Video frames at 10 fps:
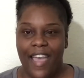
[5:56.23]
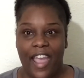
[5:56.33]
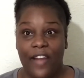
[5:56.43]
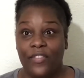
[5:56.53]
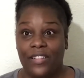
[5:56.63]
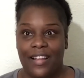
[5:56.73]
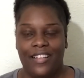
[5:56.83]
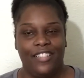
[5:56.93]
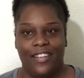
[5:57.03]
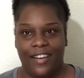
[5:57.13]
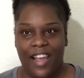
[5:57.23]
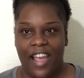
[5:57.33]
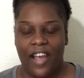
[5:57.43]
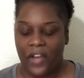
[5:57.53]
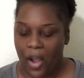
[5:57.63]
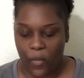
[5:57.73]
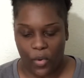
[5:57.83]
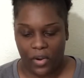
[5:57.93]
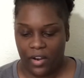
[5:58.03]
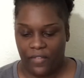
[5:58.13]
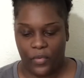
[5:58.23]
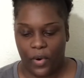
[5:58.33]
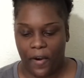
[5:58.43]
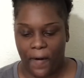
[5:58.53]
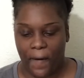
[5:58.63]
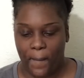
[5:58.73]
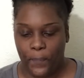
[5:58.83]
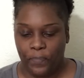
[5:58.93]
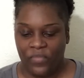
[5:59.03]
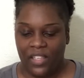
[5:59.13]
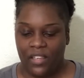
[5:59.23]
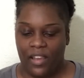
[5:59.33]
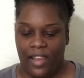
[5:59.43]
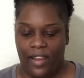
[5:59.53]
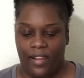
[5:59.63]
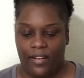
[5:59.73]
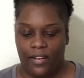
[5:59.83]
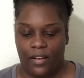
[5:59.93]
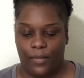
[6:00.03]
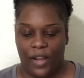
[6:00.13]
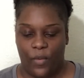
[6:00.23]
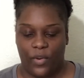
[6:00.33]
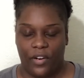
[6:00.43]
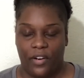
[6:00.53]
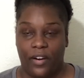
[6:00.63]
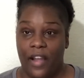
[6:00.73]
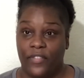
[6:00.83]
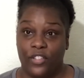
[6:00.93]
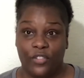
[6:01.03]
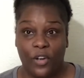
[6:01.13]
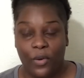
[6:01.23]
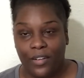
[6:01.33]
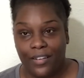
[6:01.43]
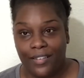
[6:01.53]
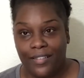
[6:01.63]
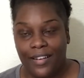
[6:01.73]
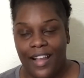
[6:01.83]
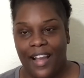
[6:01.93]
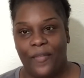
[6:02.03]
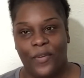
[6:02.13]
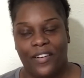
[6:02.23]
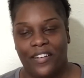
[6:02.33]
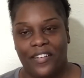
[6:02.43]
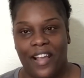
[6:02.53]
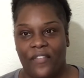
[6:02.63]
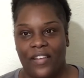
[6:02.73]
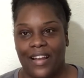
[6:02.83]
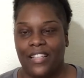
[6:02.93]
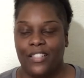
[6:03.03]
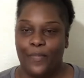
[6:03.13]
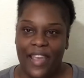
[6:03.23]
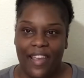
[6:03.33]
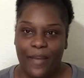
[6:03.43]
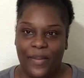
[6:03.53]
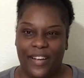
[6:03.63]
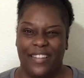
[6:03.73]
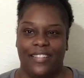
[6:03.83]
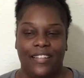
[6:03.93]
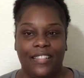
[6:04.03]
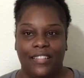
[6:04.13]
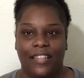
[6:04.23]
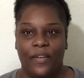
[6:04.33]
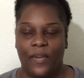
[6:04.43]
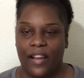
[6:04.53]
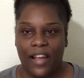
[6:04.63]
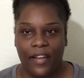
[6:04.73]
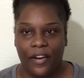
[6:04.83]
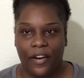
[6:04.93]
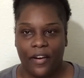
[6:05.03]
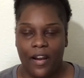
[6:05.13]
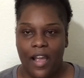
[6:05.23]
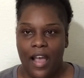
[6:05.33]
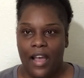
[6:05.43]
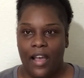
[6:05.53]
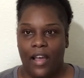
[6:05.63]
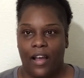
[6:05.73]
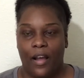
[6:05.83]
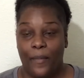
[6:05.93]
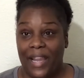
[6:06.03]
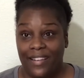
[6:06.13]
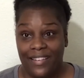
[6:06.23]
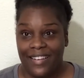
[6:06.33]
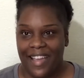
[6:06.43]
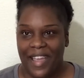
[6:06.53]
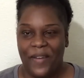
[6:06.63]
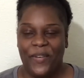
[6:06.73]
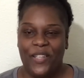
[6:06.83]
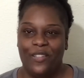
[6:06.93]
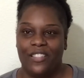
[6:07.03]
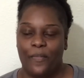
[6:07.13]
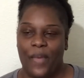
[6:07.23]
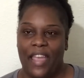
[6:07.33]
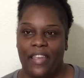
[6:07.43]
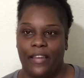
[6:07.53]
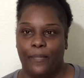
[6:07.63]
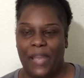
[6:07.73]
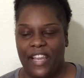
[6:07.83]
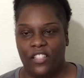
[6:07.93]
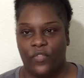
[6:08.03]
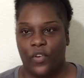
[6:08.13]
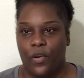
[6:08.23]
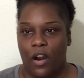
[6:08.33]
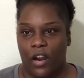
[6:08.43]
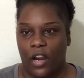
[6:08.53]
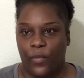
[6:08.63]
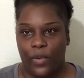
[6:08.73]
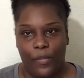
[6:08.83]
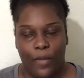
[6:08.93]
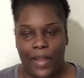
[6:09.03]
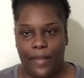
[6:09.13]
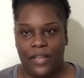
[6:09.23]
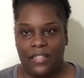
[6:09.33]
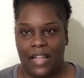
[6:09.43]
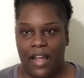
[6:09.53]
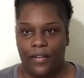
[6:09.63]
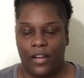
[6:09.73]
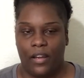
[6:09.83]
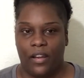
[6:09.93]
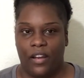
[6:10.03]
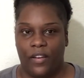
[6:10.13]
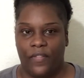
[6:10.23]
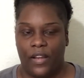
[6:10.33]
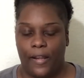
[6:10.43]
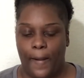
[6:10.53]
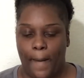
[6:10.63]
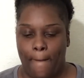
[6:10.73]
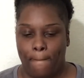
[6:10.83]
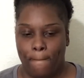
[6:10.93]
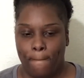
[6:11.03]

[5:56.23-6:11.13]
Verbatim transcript: everything she could have. I wanted it for her. And um, I wanted her to have a stroller. I wanted her to a nice bed, because initially when I got her, um, back in the day, we used to make beds for our reborn babies out of um,